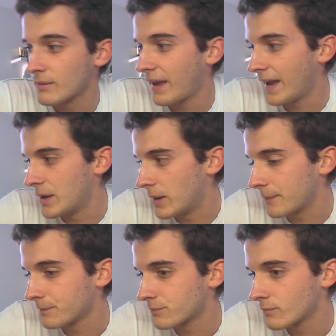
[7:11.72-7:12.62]
Anyway,
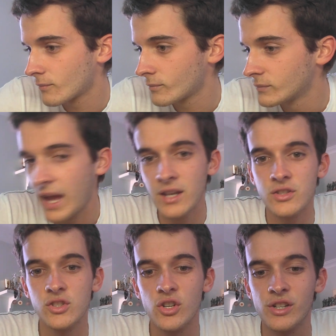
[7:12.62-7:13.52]
end of
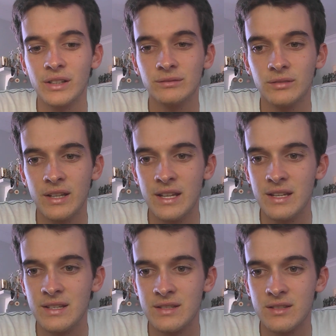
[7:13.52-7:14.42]
story
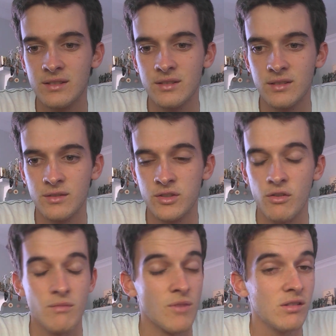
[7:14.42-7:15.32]
is,
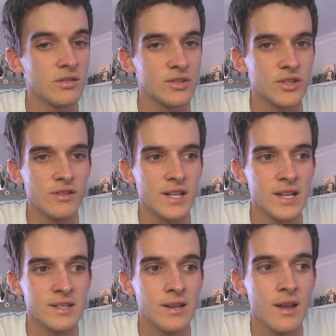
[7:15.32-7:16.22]
sorry, the moral of the story
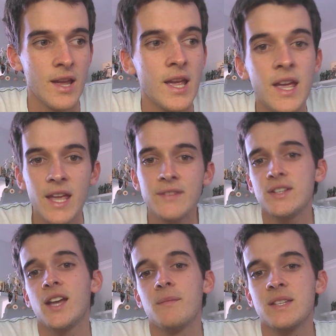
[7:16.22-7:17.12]
is, if
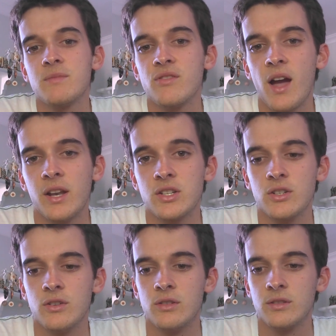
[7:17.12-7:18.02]
she comes in with that
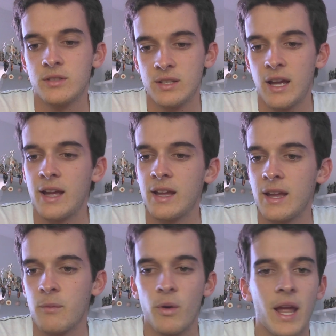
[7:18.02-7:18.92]
attitude today
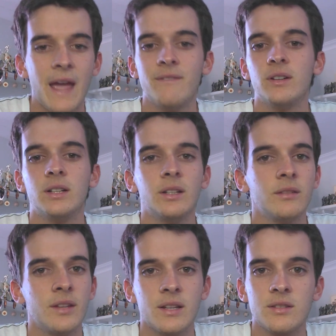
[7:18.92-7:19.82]
in whatever
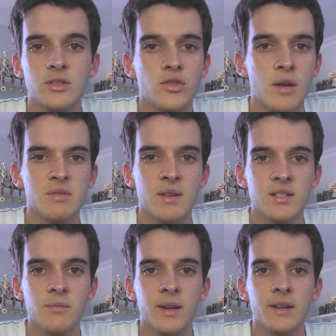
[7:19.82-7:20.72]
this stream is meant
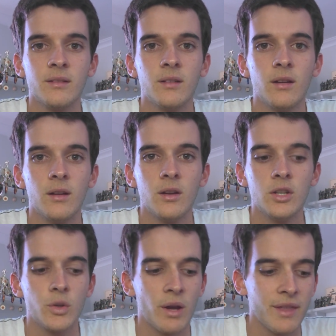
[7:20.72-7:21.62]
to be,
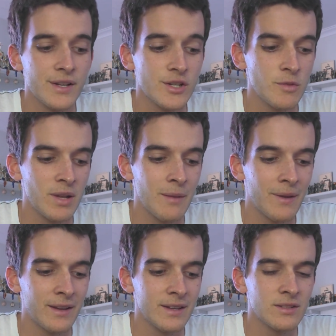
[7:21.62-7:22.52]
do I think she should be let
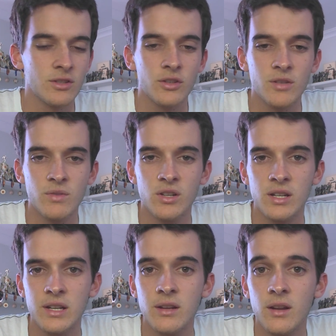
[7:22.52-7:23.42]
back into the
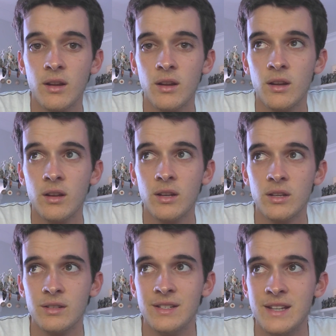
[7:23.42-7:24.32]
community?
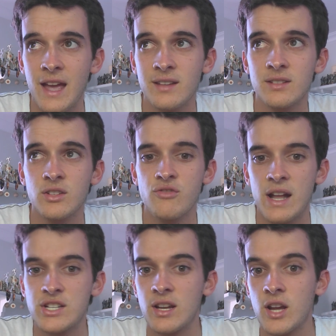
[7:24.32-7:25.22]
Yes,
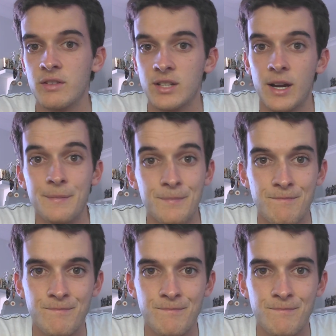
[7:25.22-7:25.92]
gradually over time.